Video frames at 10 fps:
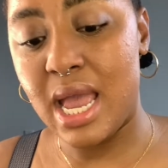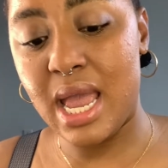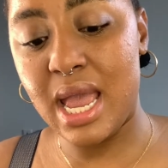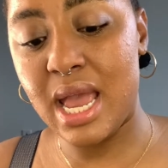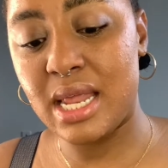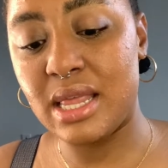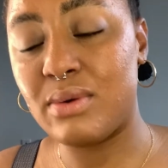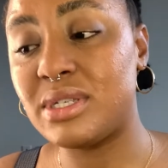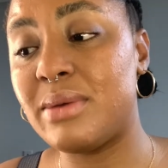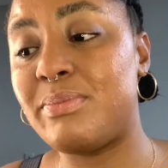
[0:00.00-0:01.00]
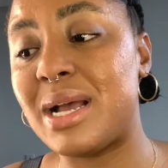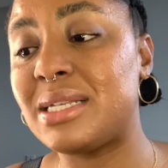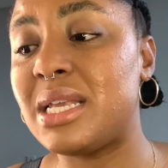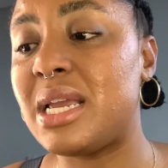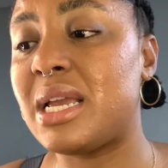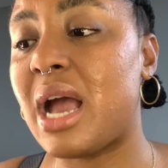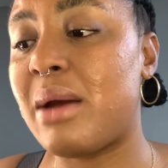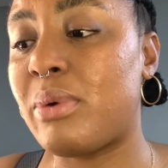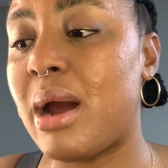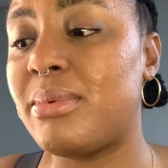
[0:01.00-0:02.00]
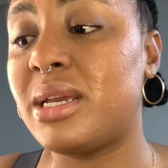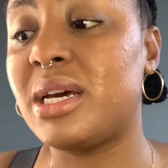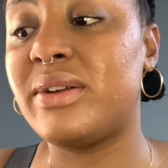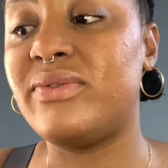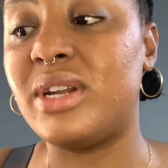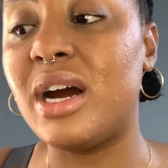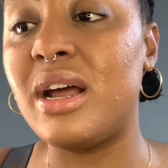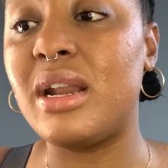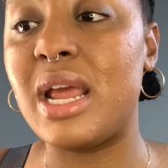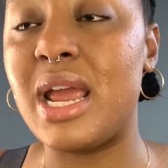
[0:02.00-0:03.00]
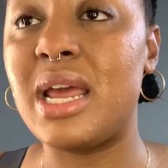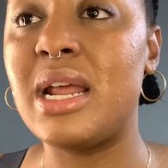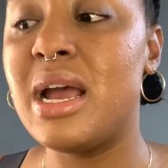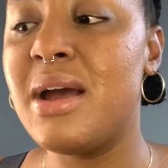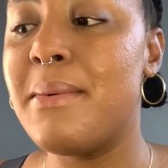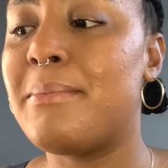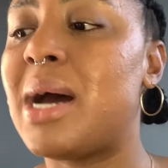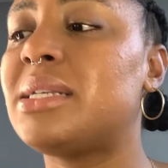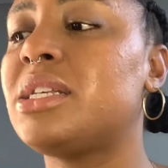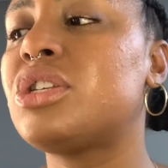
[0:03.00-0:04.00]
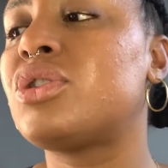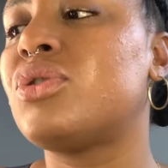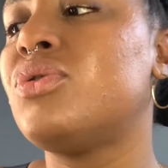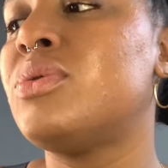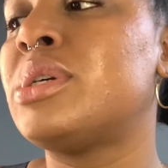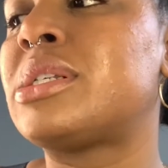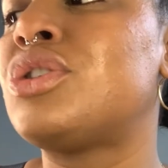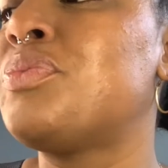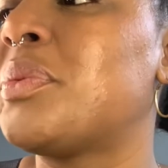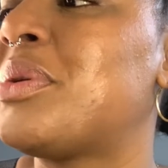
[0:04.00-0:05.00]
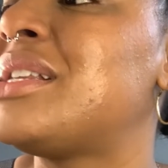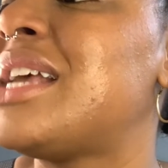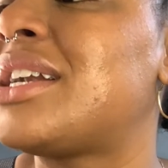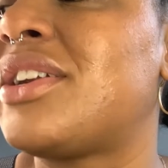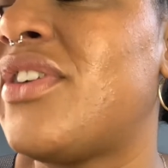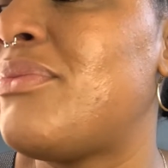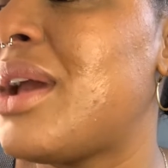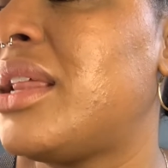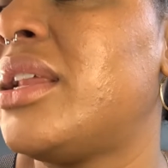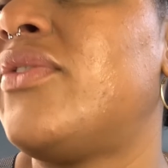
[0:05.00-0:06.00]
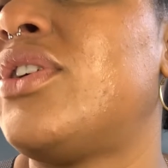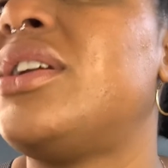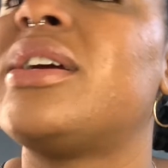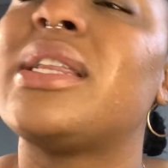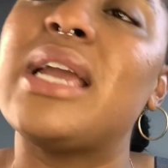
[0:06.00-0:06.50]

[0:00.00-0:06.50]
And that was the best thing I probably could have done. And my sister, who is super protective of me, I love her dearly.